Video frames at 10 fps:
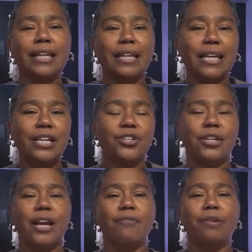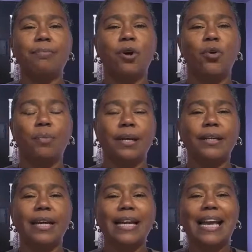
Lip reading: in each and every moment